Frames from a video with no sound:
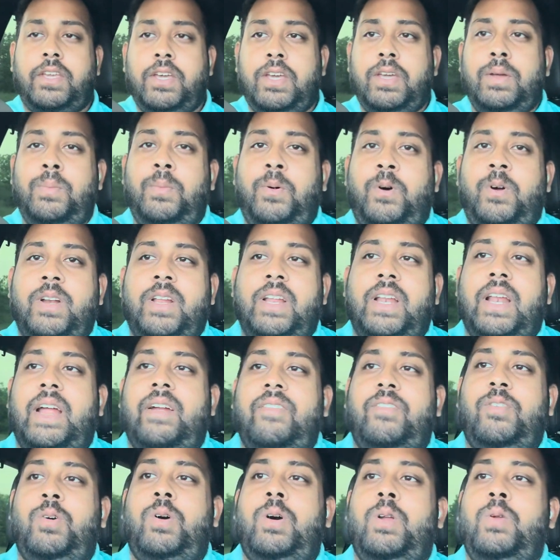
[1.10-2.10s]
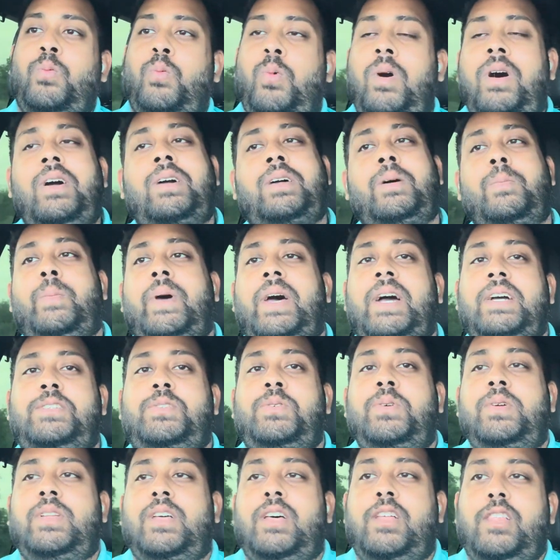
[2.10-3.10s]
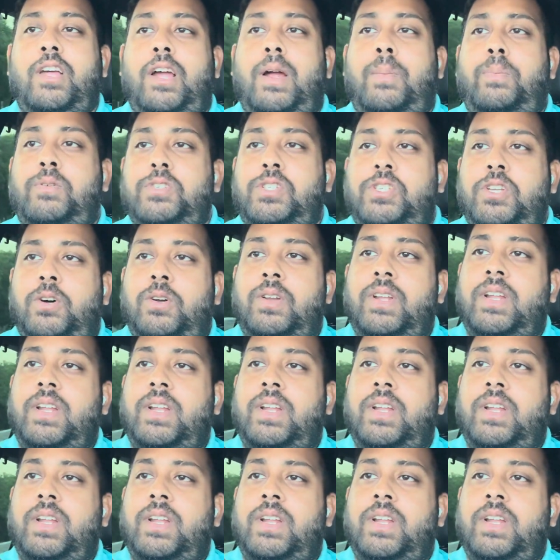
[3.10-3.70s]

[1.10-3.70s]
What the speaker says: Good morning, everyone. Welcome back to another episode.